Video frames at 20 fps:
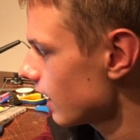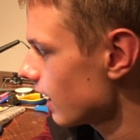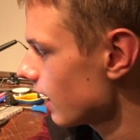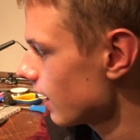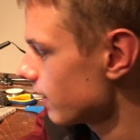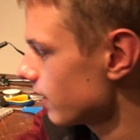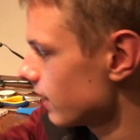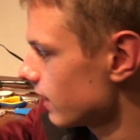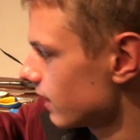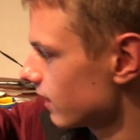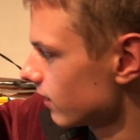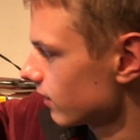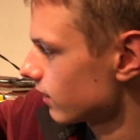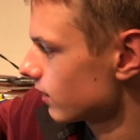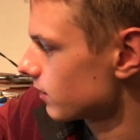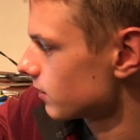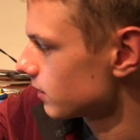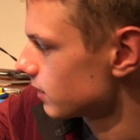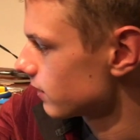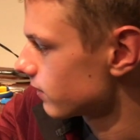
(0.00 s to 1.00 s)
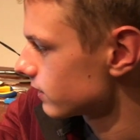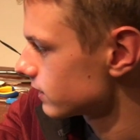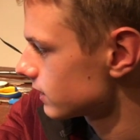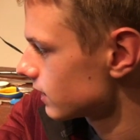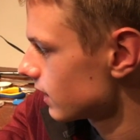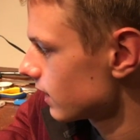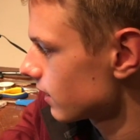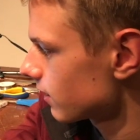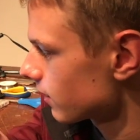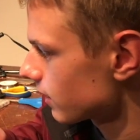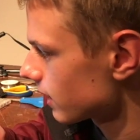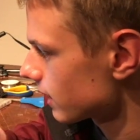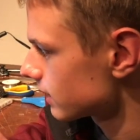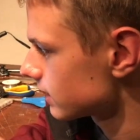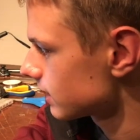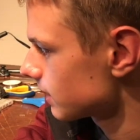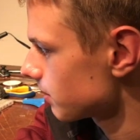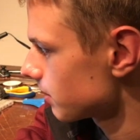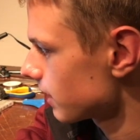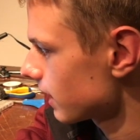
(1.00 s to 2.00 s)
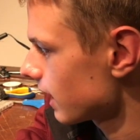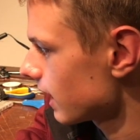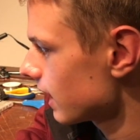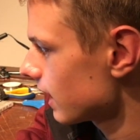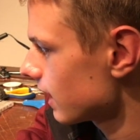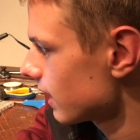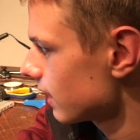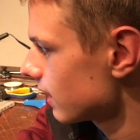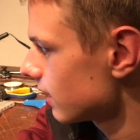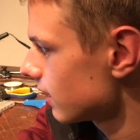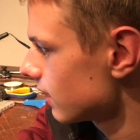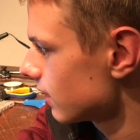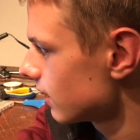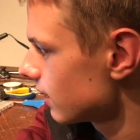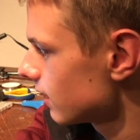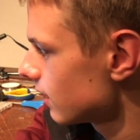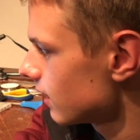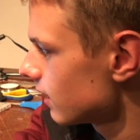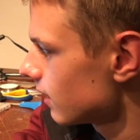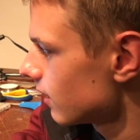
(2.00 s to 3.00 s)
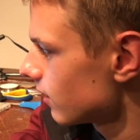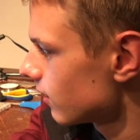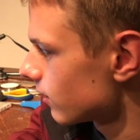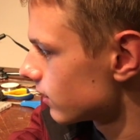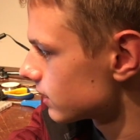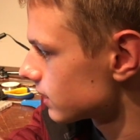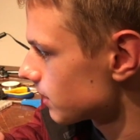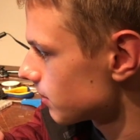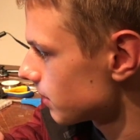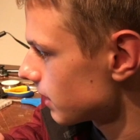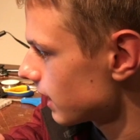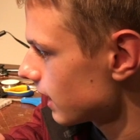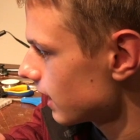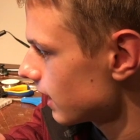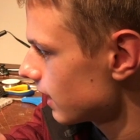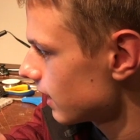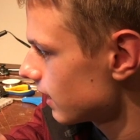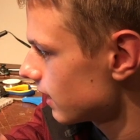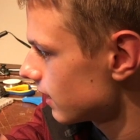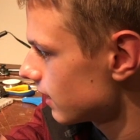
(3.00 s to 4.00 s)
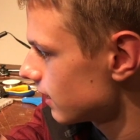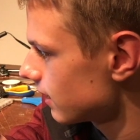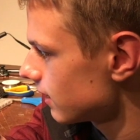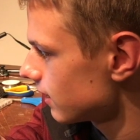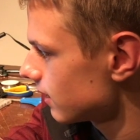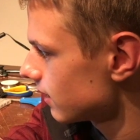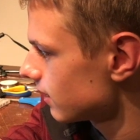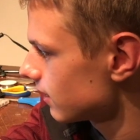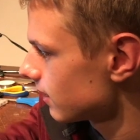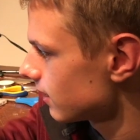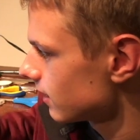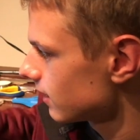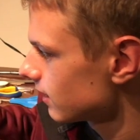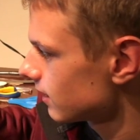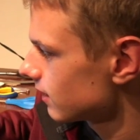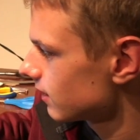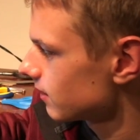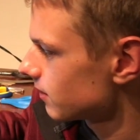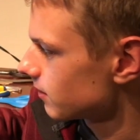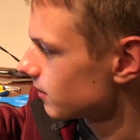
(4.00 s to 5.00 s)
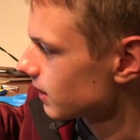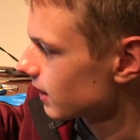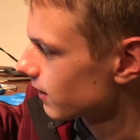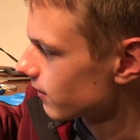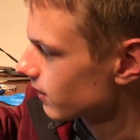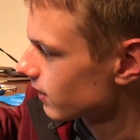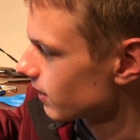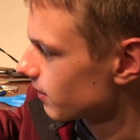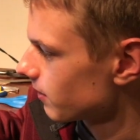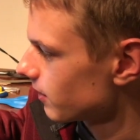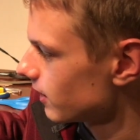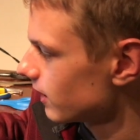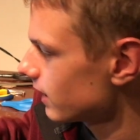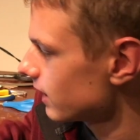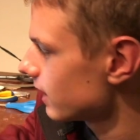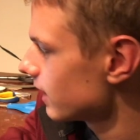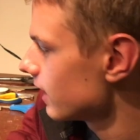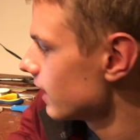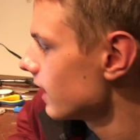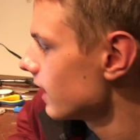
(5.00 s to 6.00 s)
and then it'll go to a different song, or I can skip it again, or skip it again, whatever I want.